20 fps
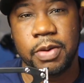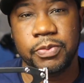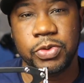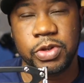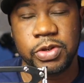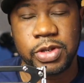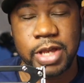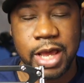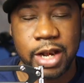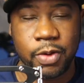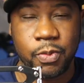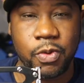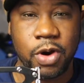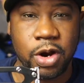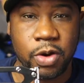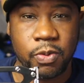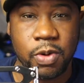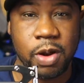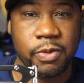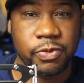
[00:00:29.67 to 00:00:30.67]
you gotta
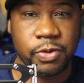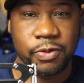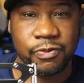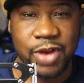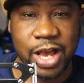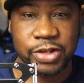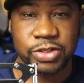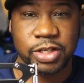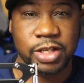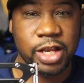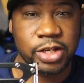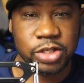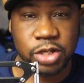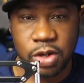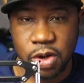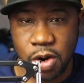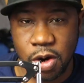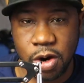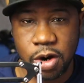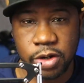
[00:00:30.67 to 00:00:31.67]
walk around with your vaccination
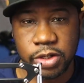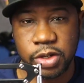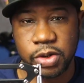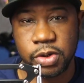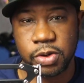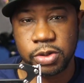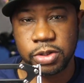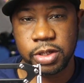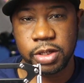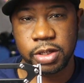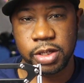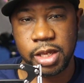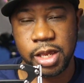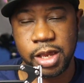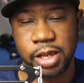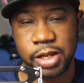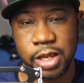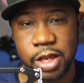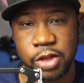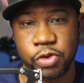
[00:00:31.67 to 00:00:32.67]
card to
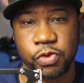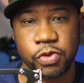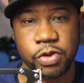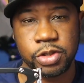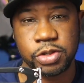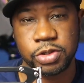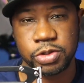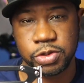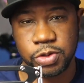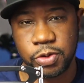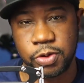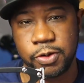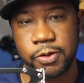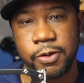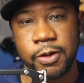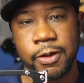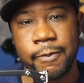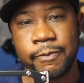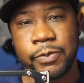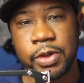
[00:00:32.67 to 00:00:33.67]
gain entry to certain
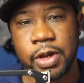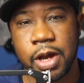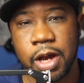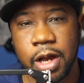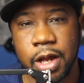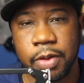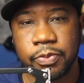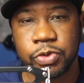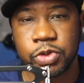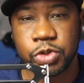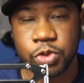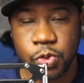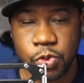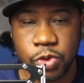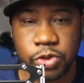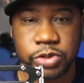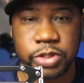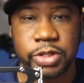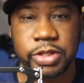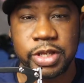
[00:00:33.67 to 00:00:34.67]

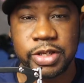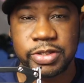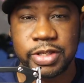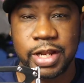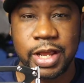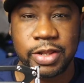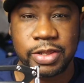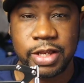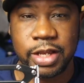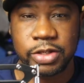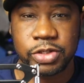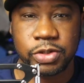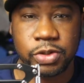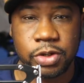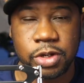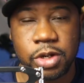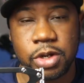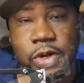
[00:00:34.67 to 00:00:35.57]
stores and things of that nature.